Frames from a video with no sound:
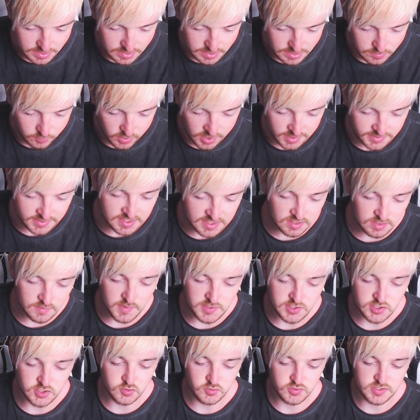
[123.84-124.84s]
We had
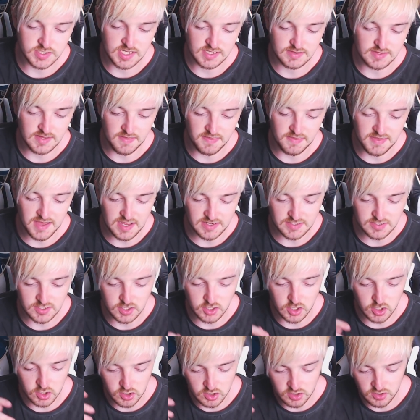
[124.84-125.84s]
Gilgamesh, who said that
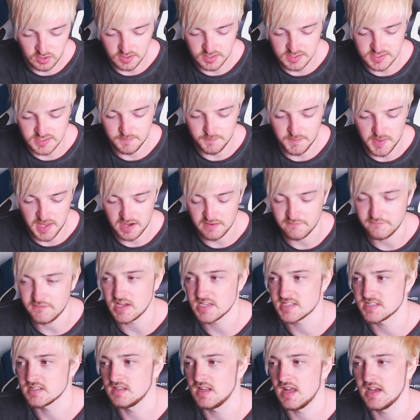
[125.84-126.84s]
girl is a better
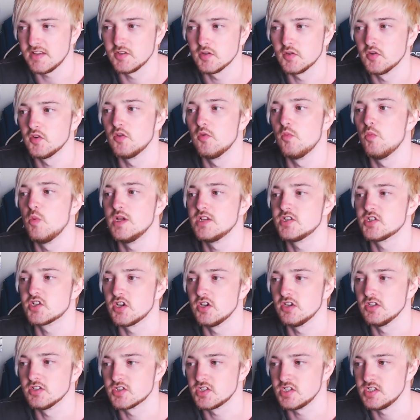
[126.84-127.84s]
vessel. I don't know which
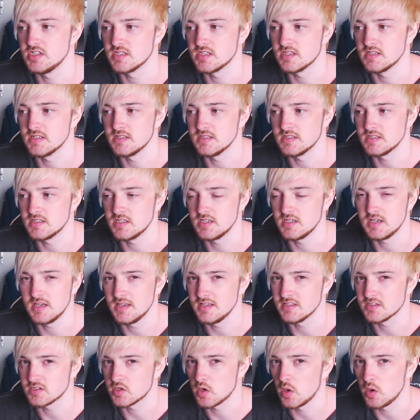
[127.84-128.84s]
girl he
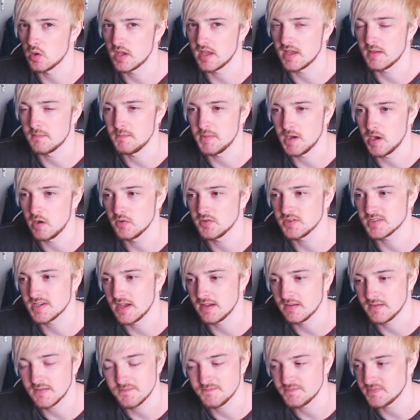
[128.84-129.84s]
is talking about.
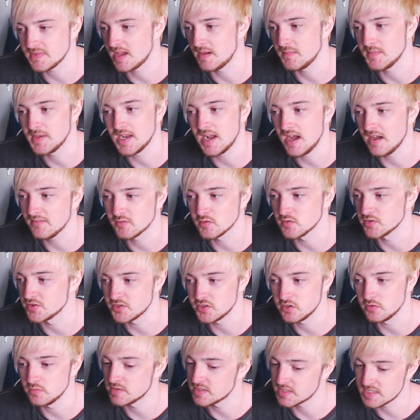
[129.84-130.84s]
I mean, I have to
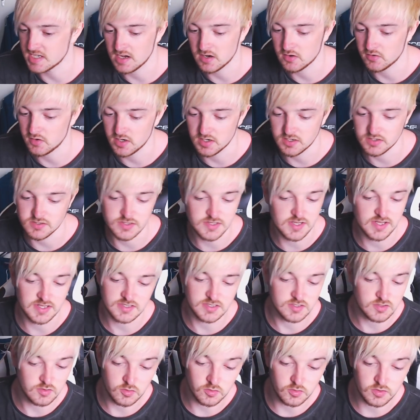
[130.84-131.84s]
assume Sakura, because that's
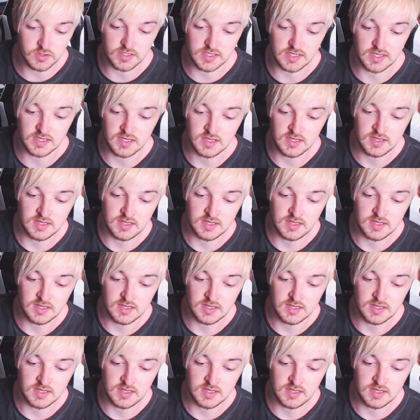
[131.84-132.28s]
the only,